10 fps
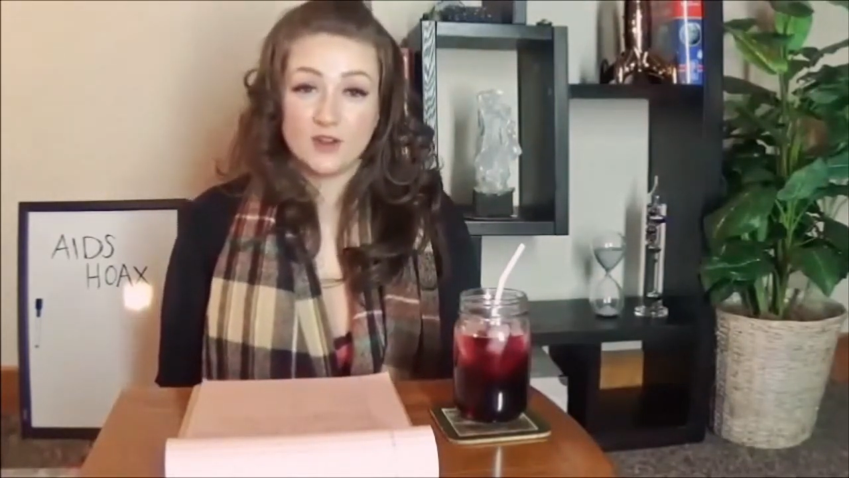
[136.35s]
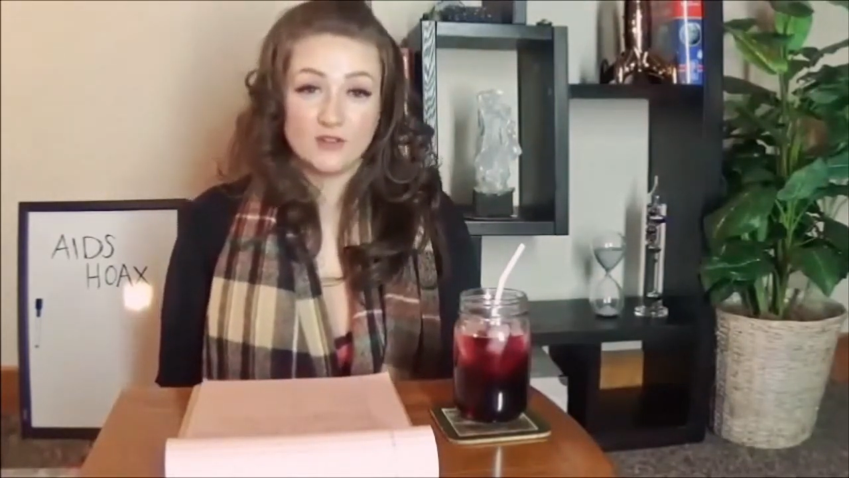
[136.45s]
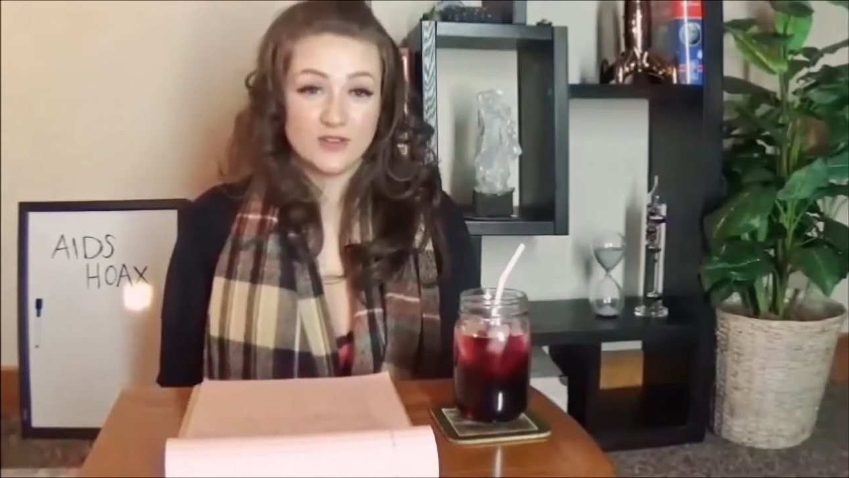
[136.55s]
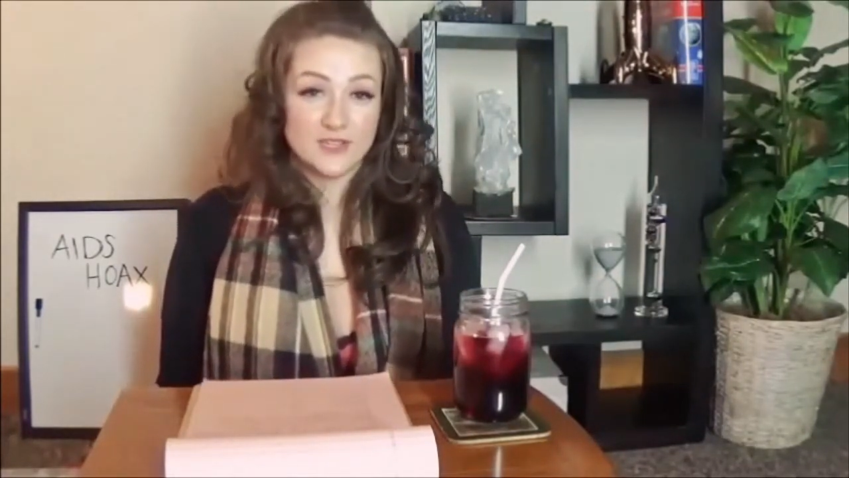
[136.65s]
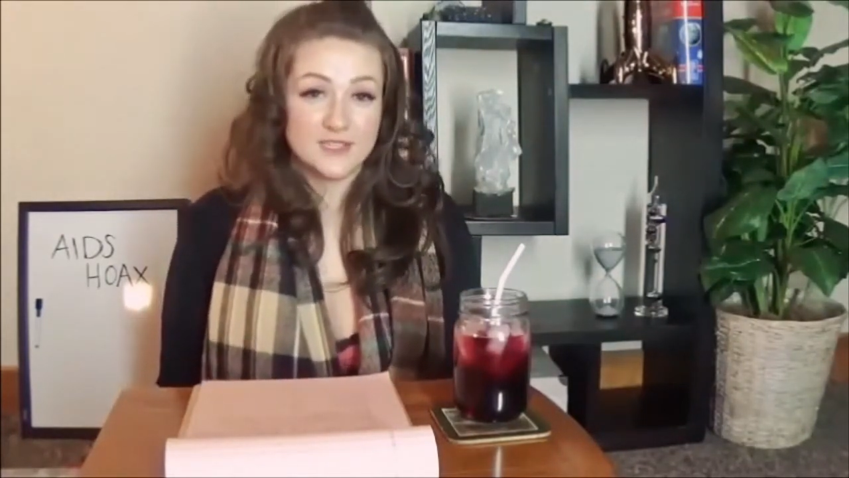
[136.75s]

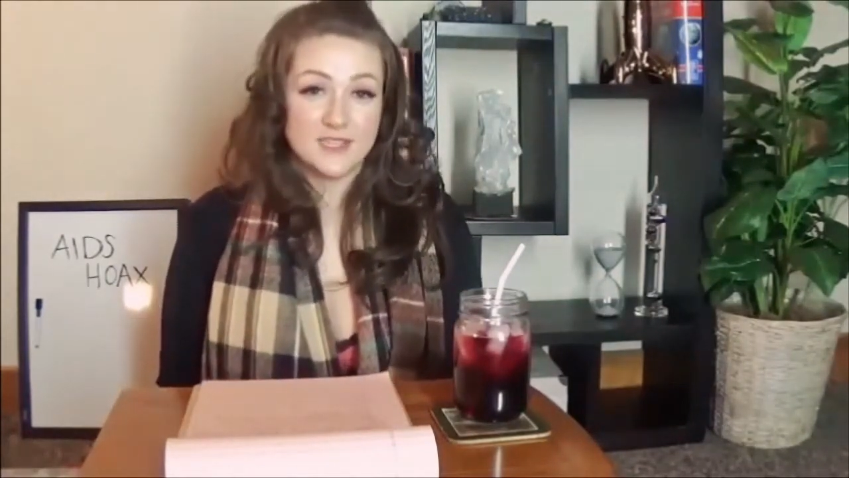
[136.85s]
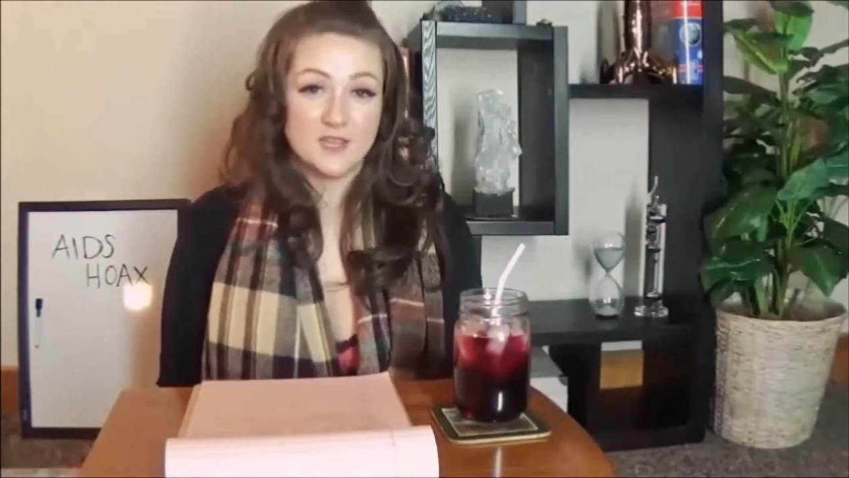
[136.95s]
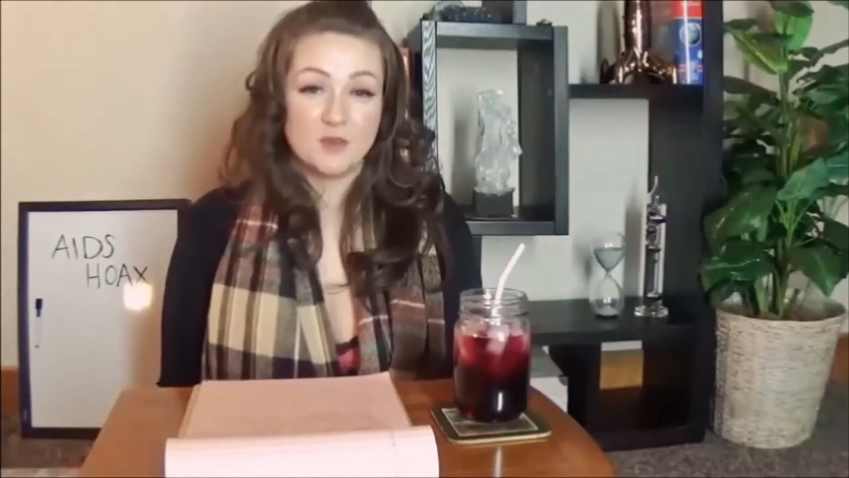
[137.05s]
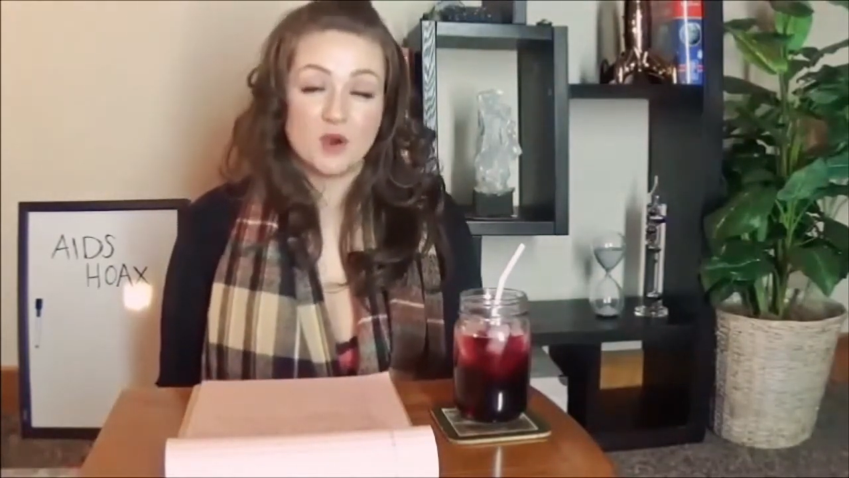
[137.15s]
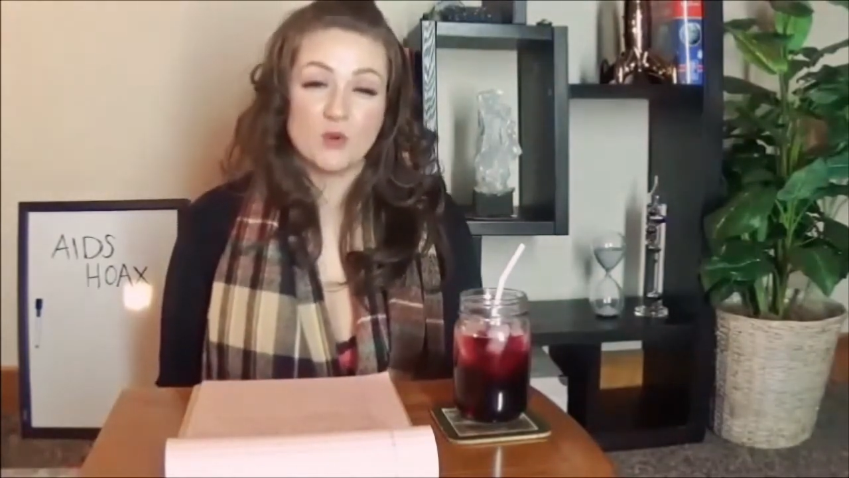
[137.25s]
already
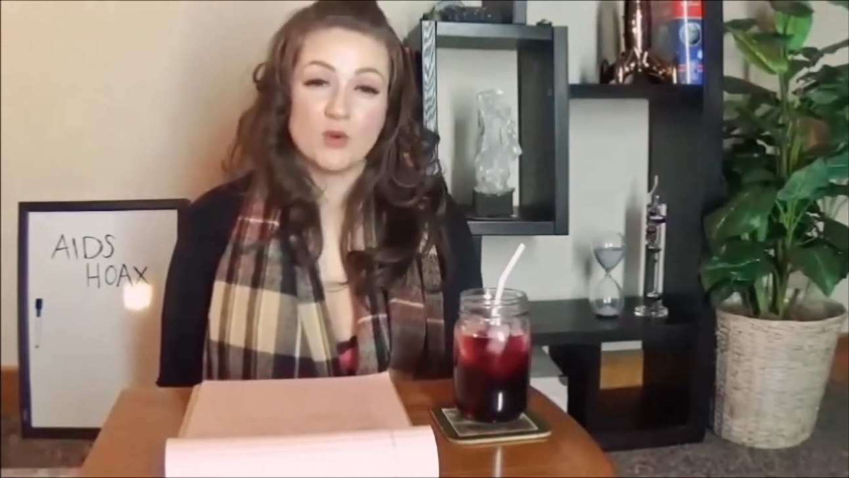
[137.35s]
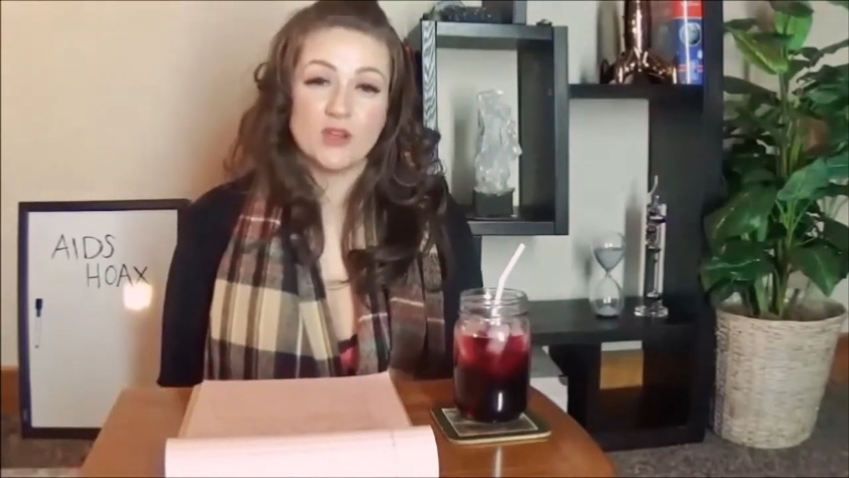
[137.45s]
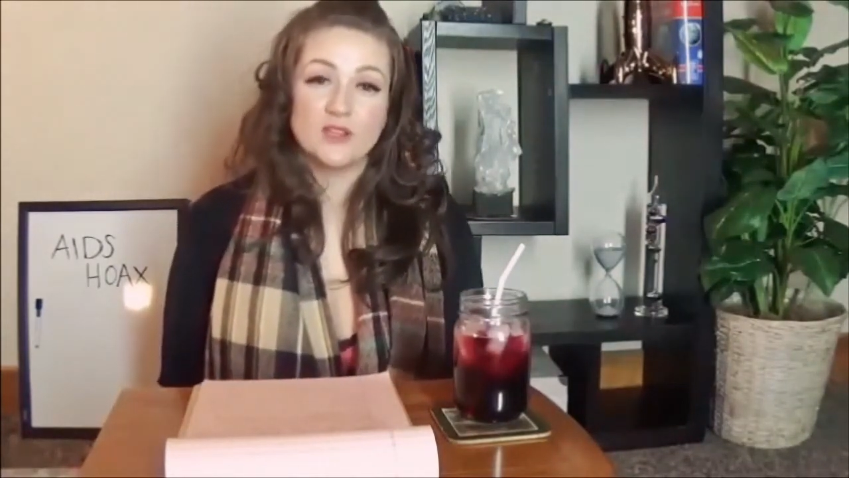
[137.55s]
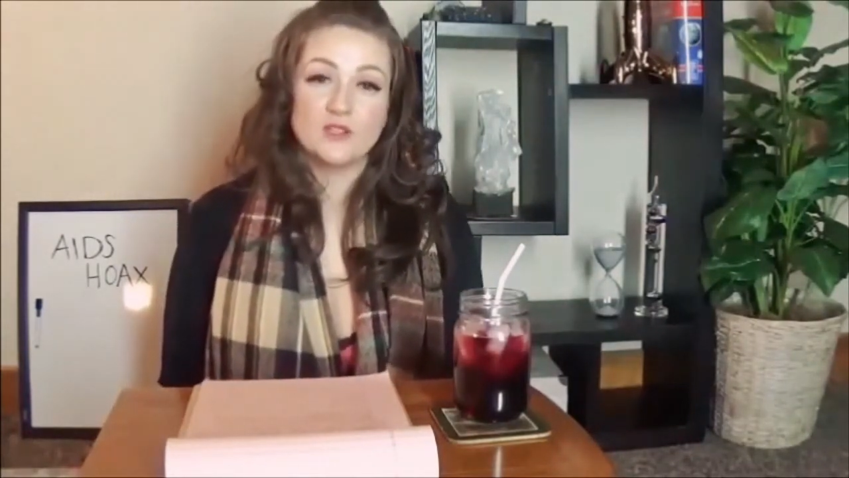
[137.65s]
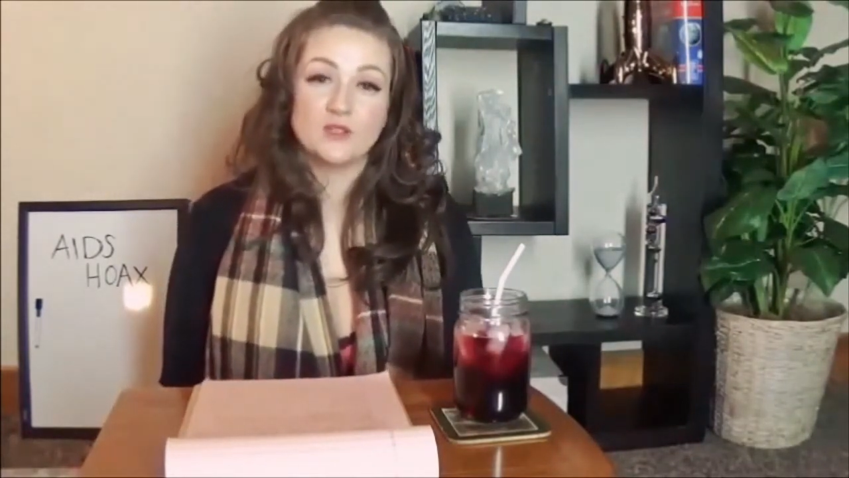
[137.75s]
seen part
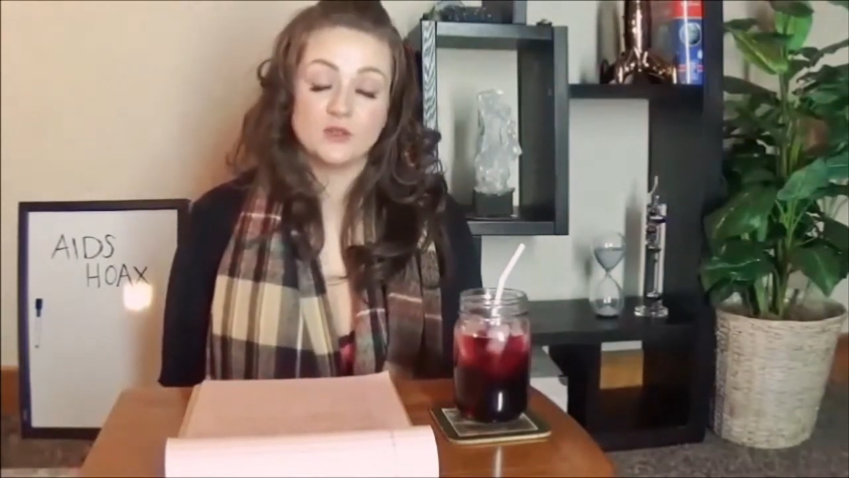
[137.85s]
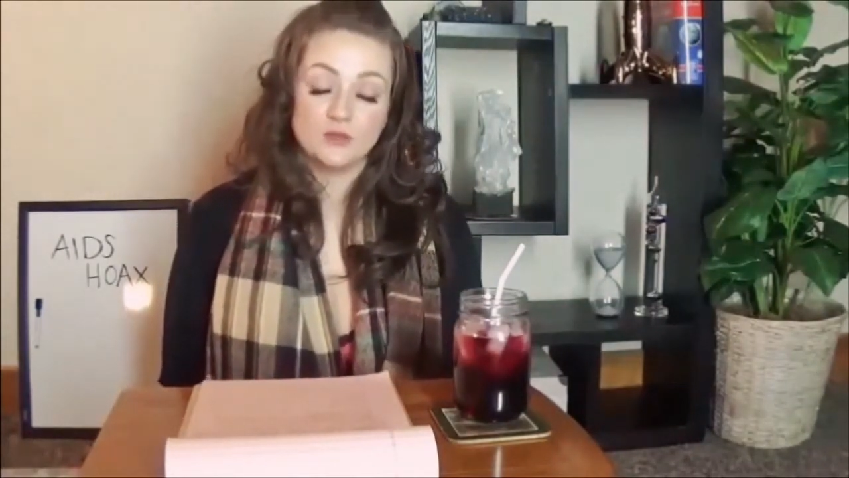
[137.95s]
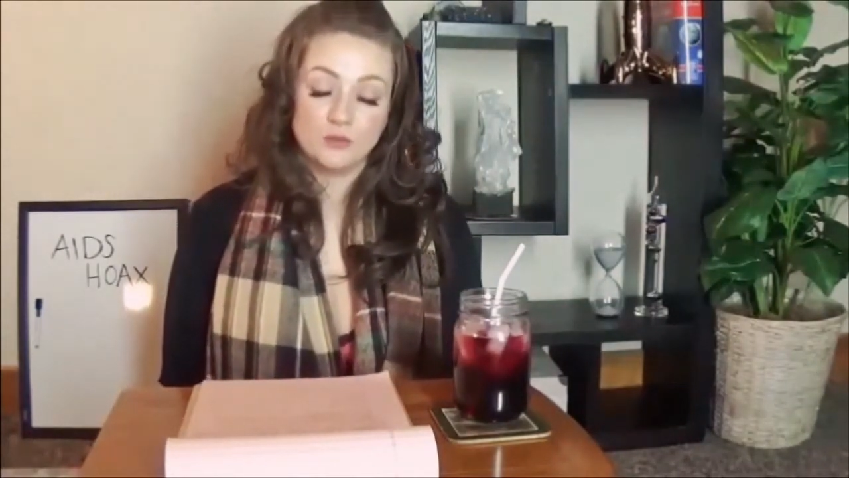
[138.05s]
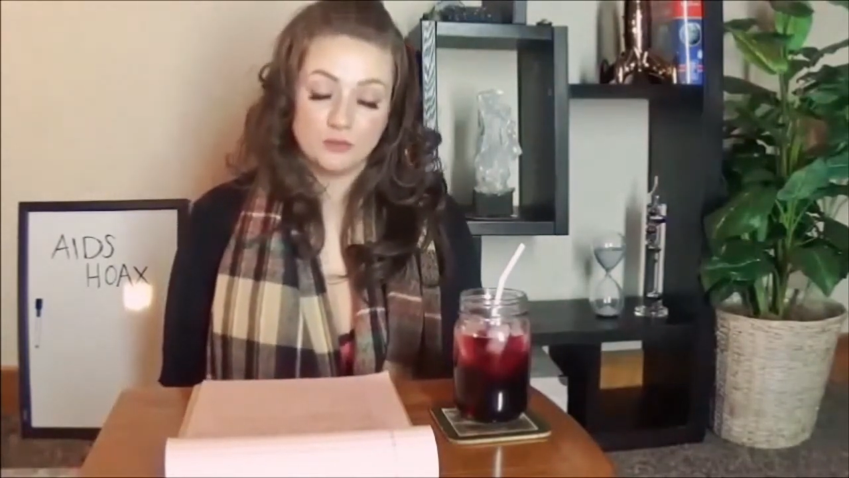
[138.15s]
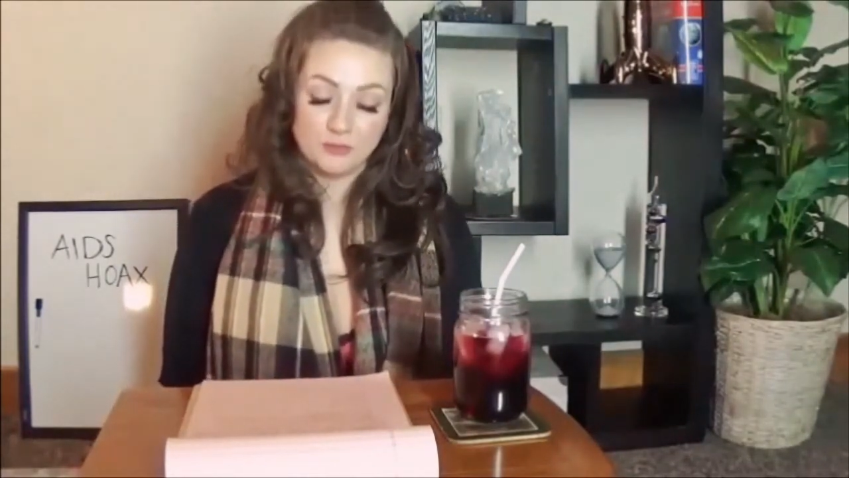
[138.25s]
1 to